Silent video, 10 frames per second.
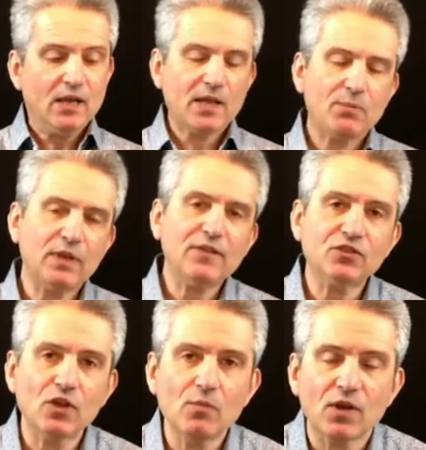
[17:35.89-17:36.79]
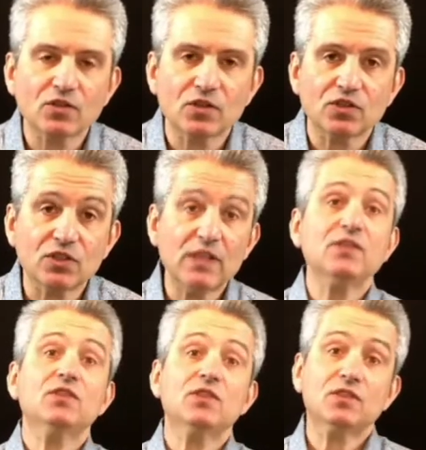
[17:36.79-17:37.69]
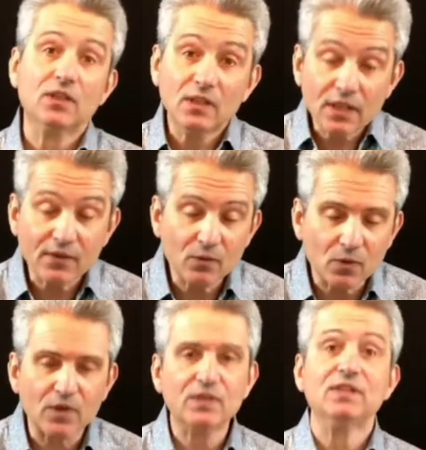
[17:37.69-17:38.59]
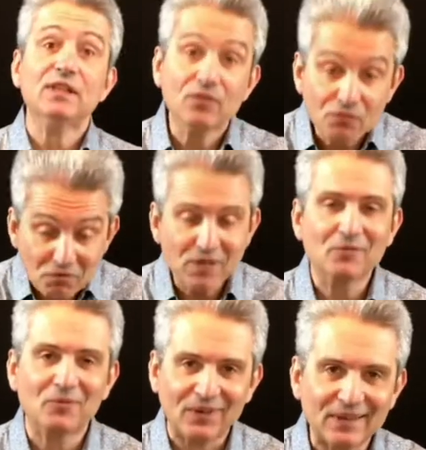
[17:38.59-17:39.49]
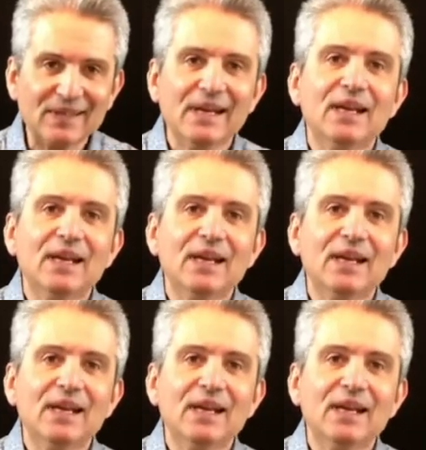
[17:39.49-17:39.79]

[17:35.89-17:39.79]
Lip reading: They believe so much that Jesus, the living word, is in the written word,